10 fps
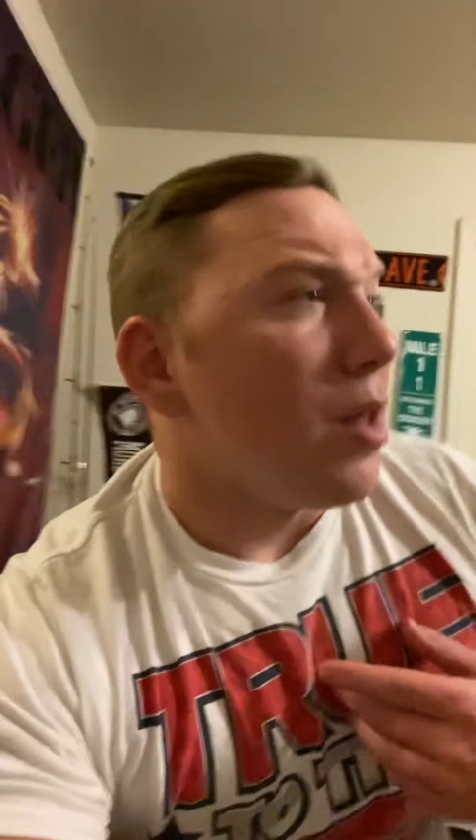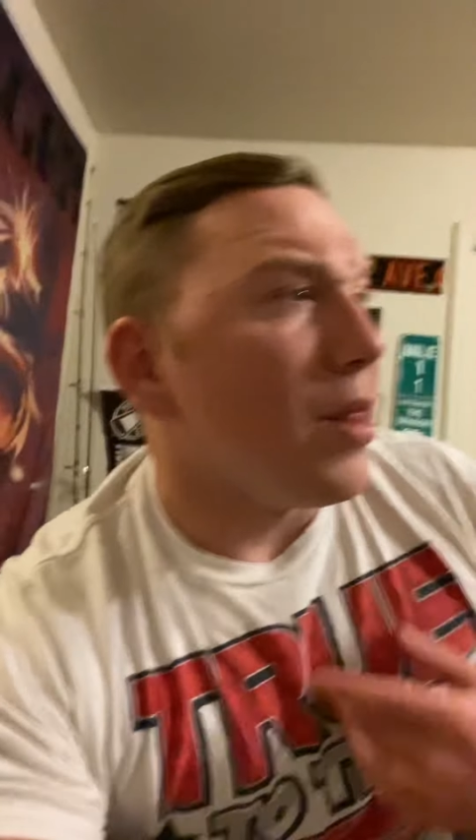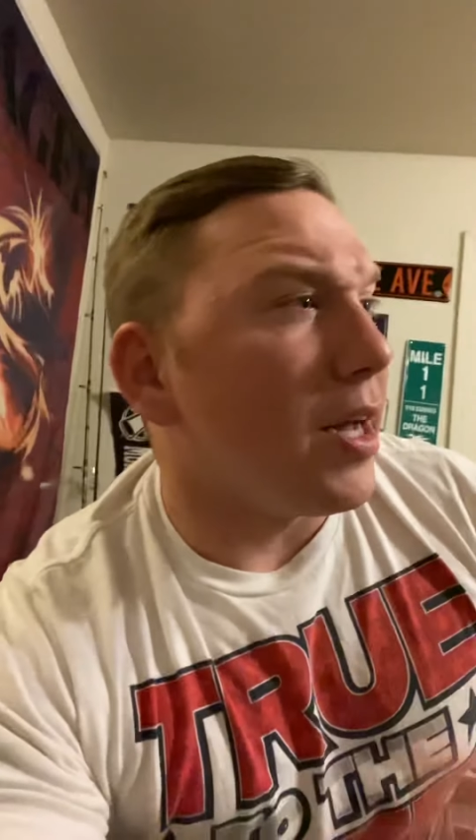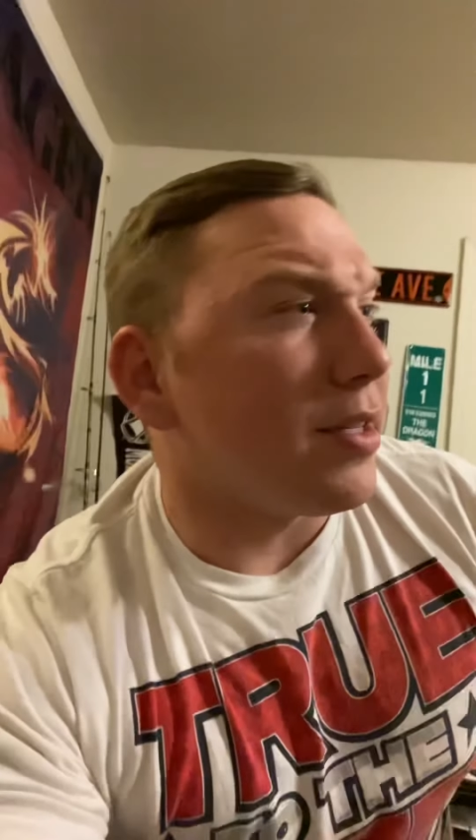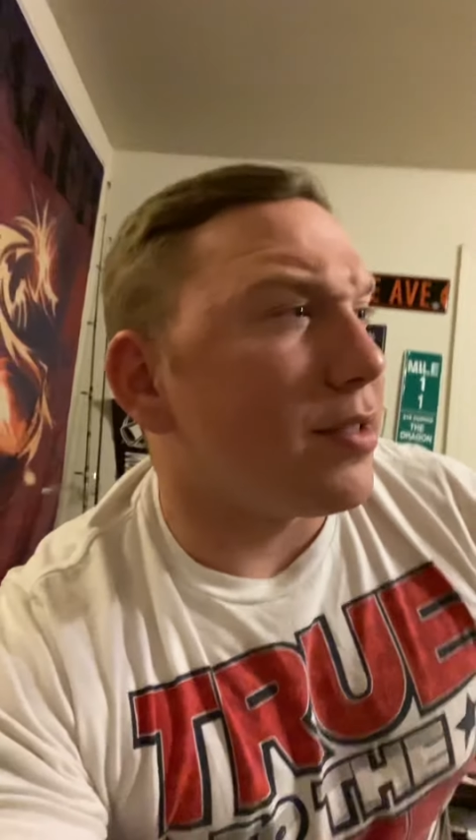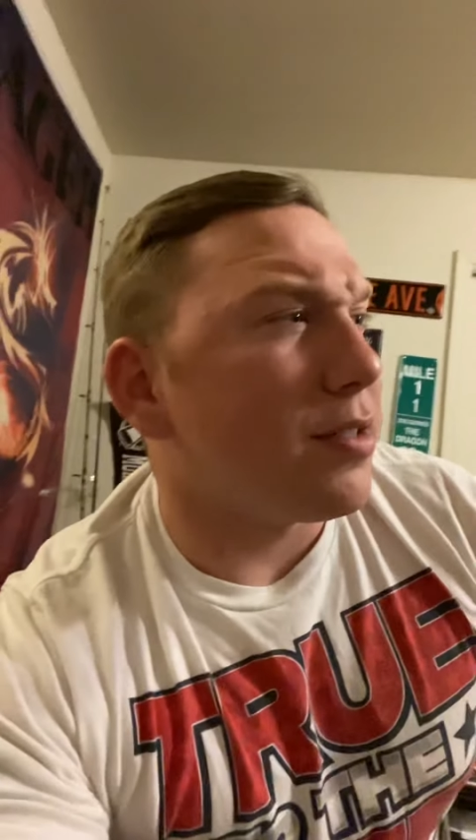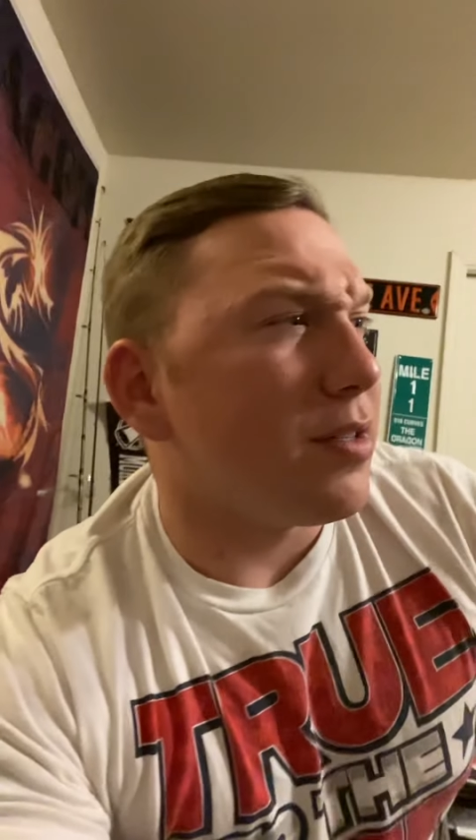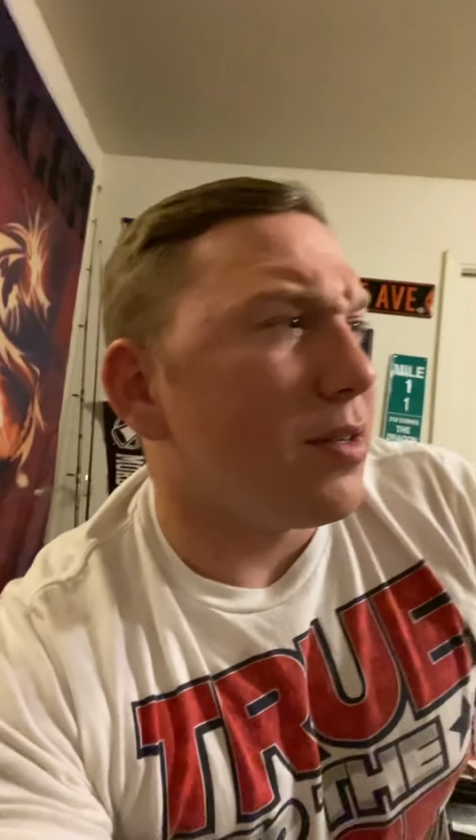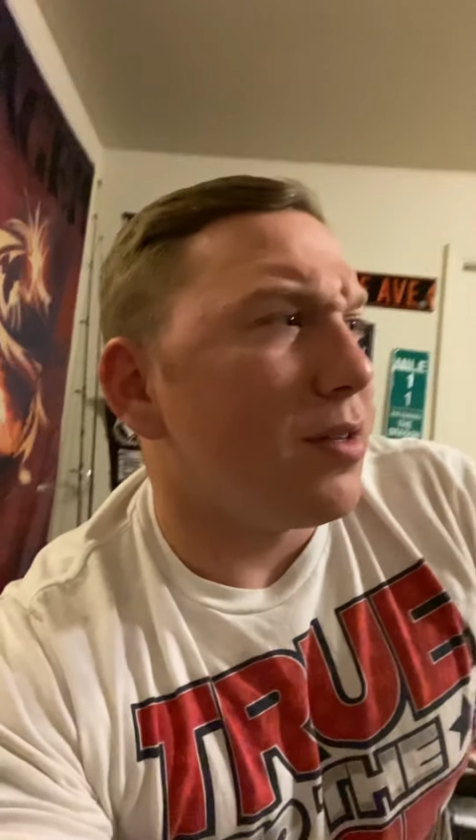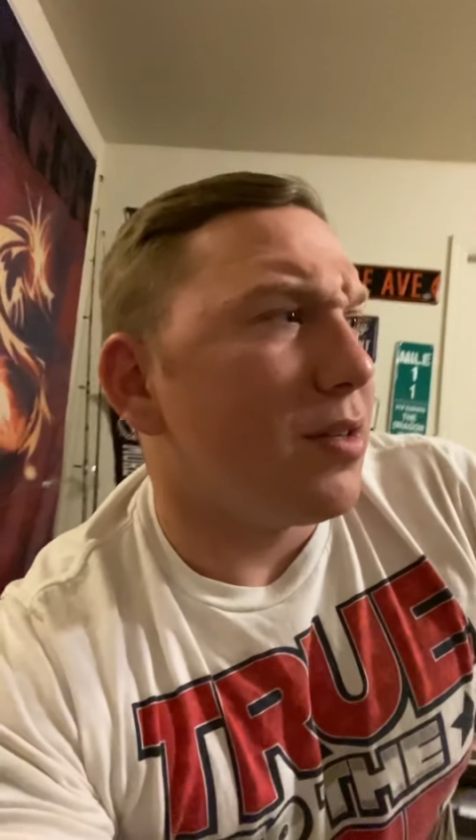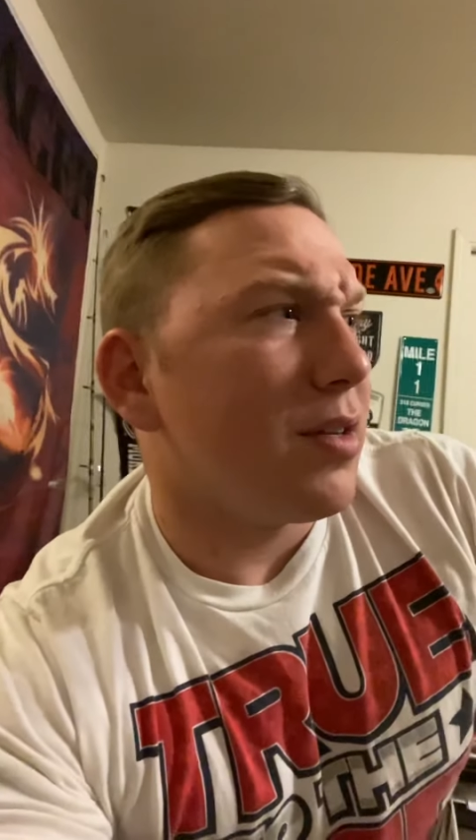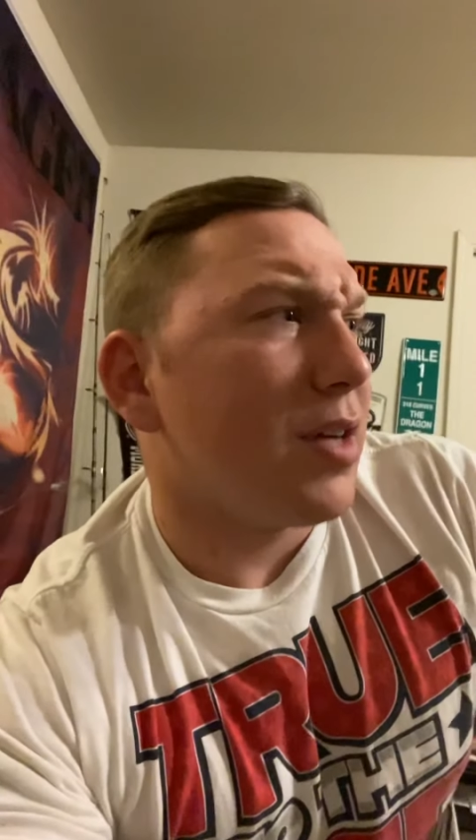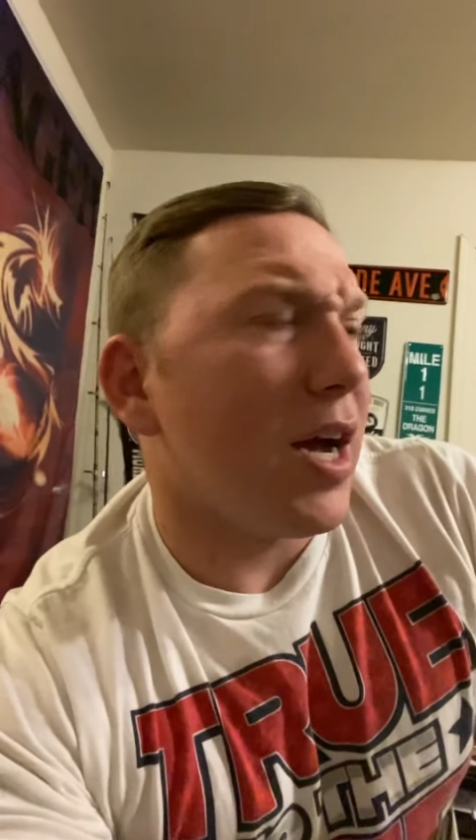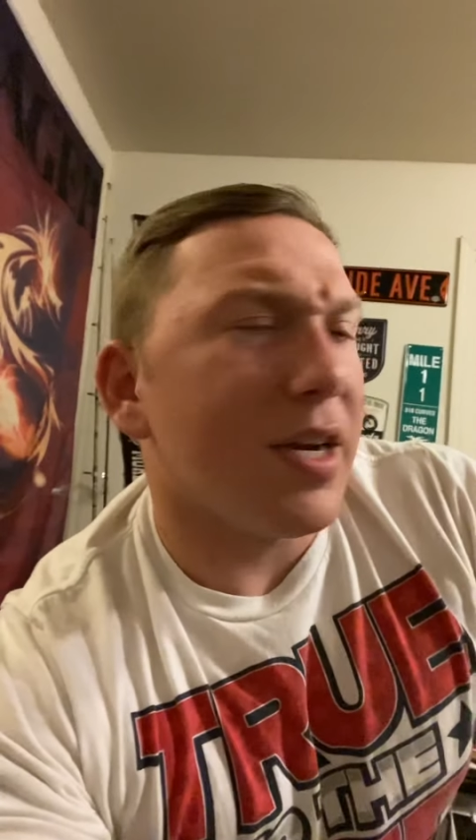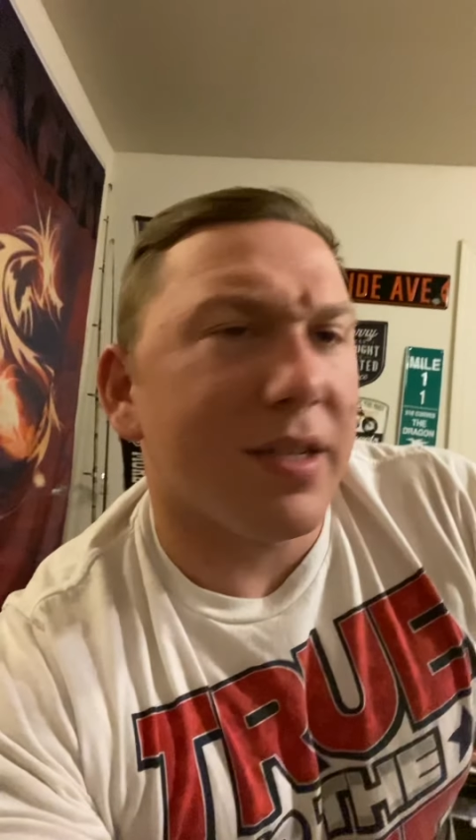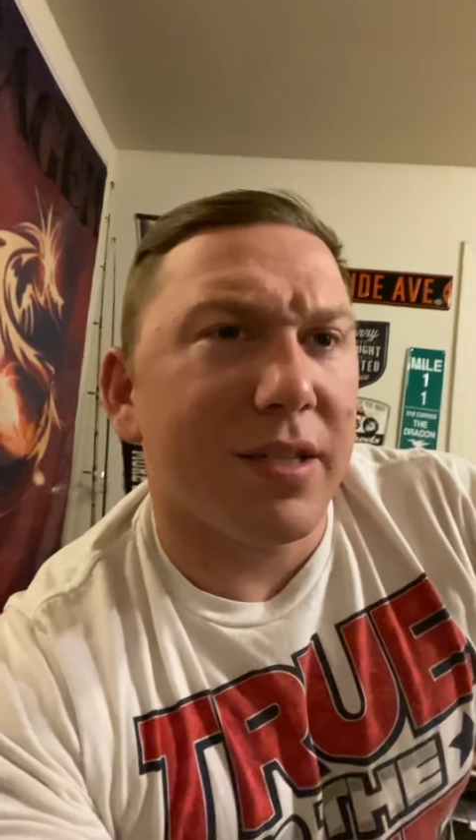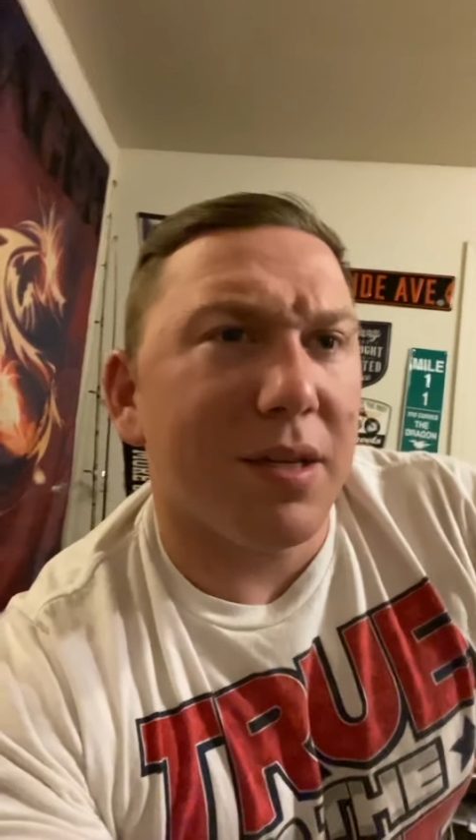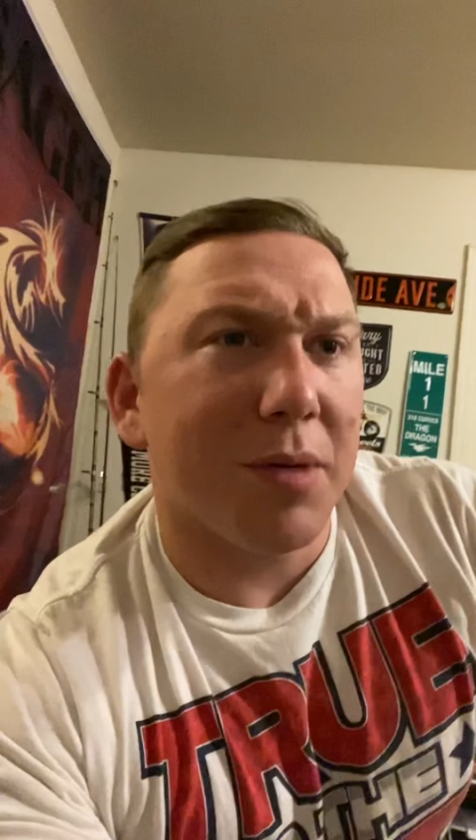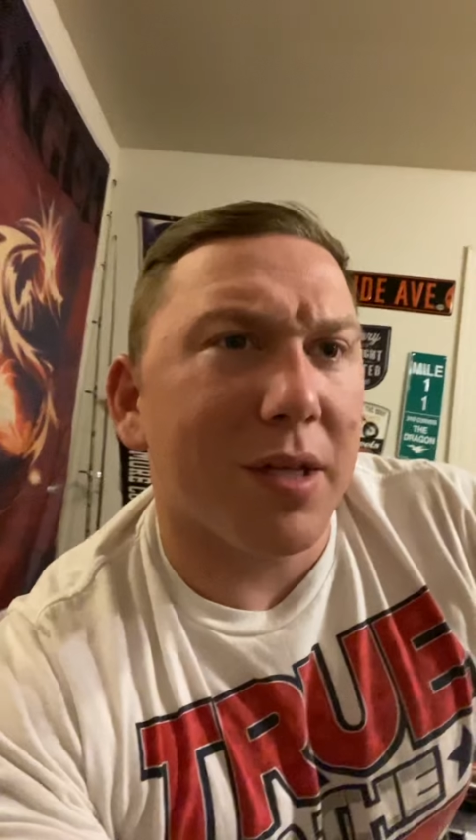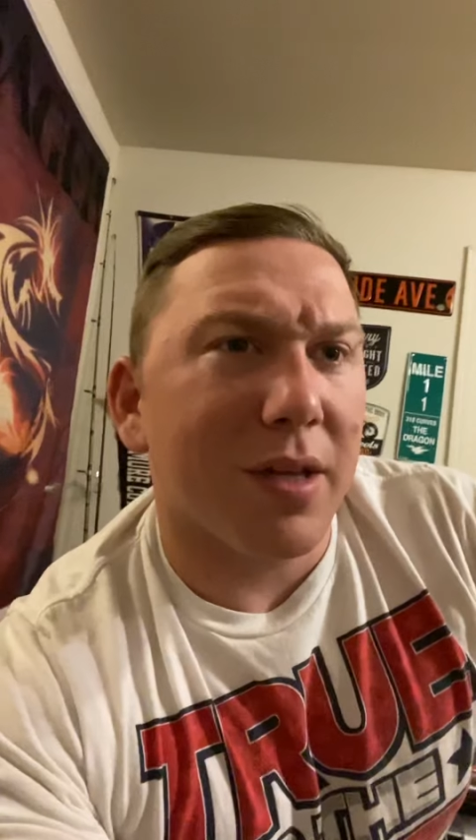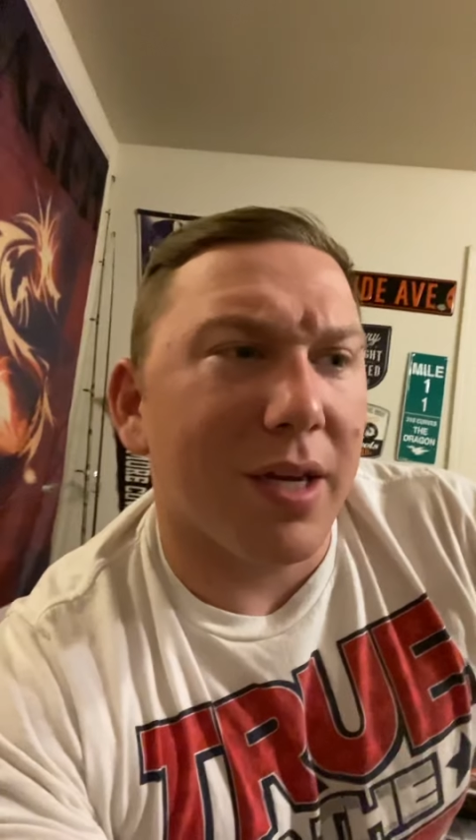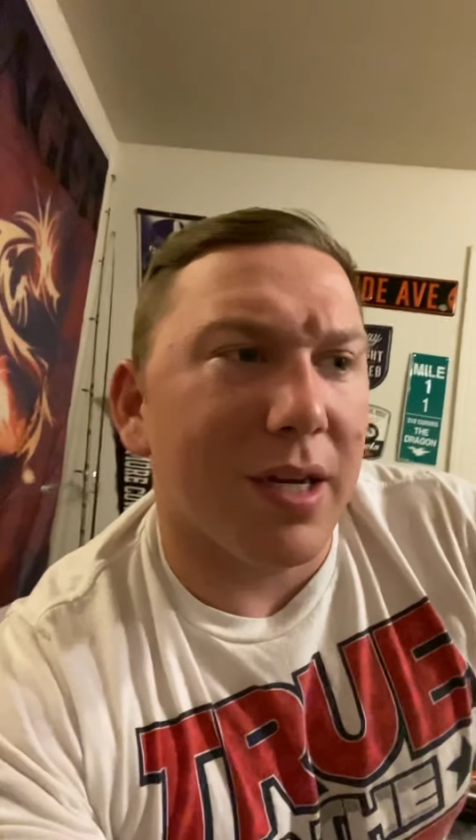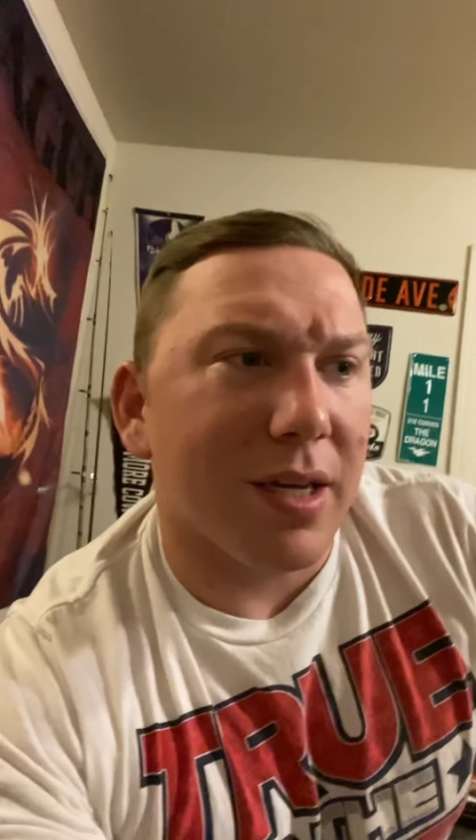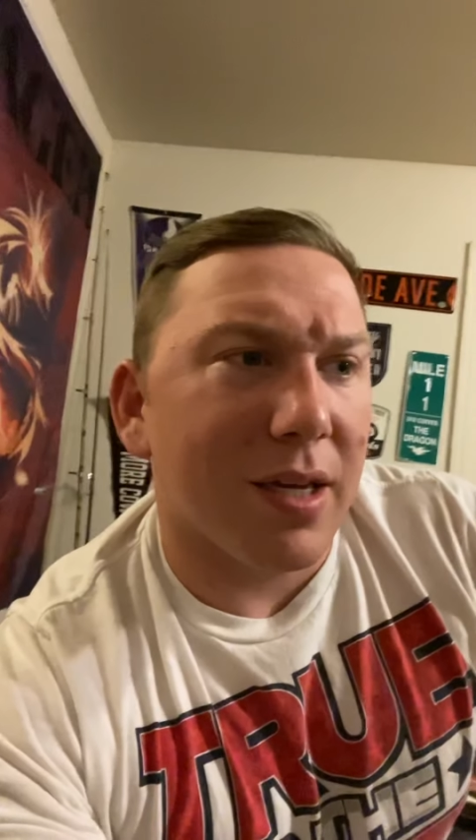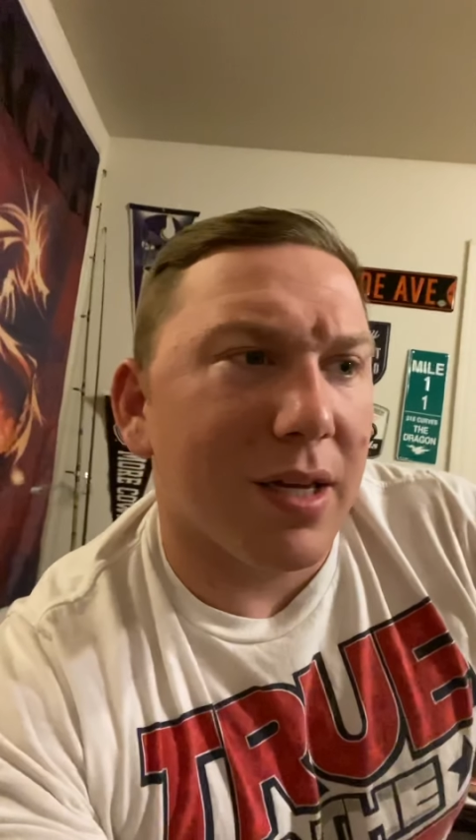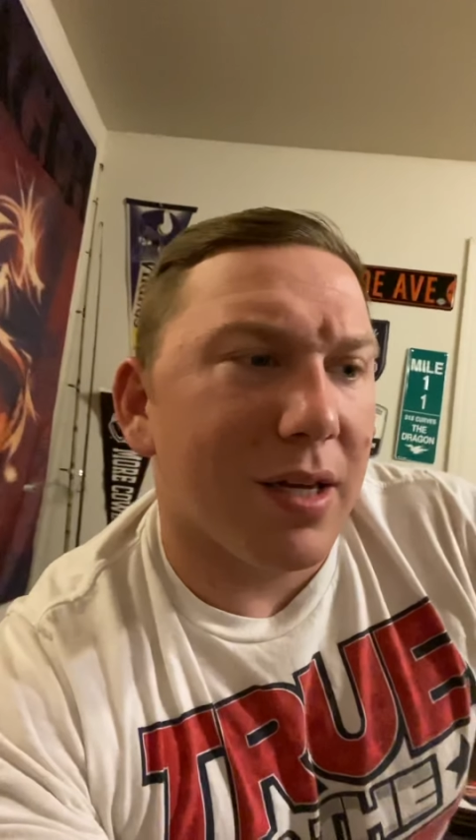That's kind of seeming like